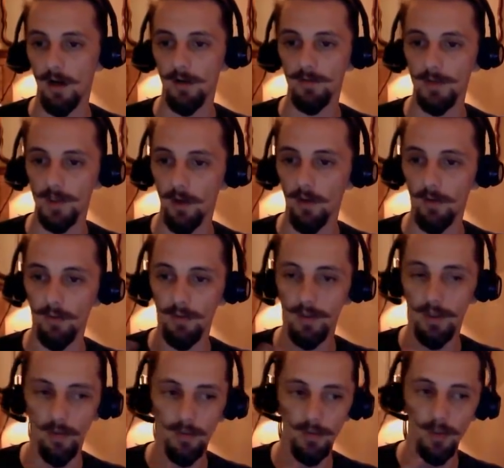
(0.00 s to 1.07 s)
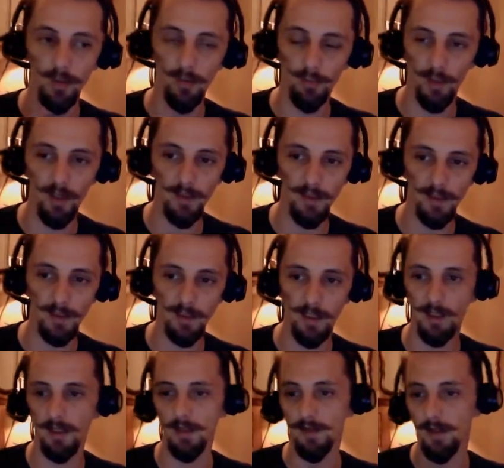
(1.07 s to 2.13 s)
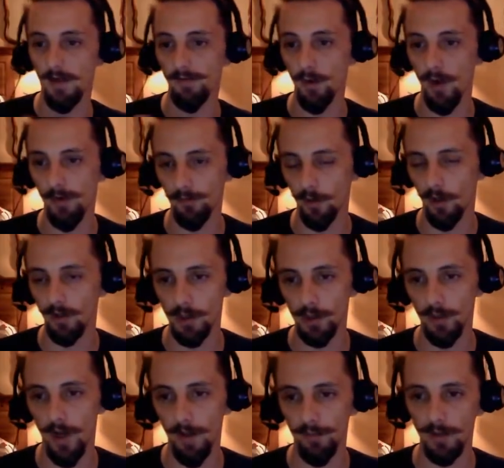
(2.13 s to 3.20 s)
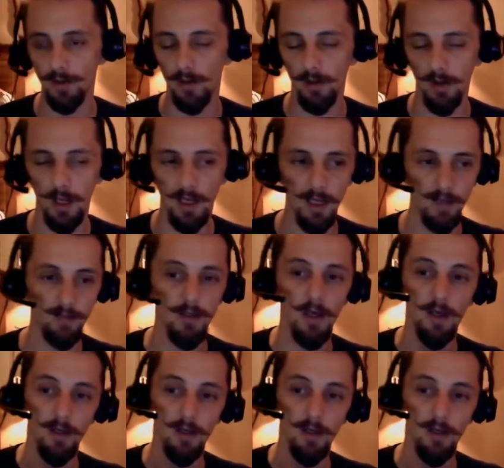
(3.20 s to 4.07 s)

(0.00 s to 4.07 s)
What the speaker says: So you can bring this in, and then if you have cards trapped in your hand,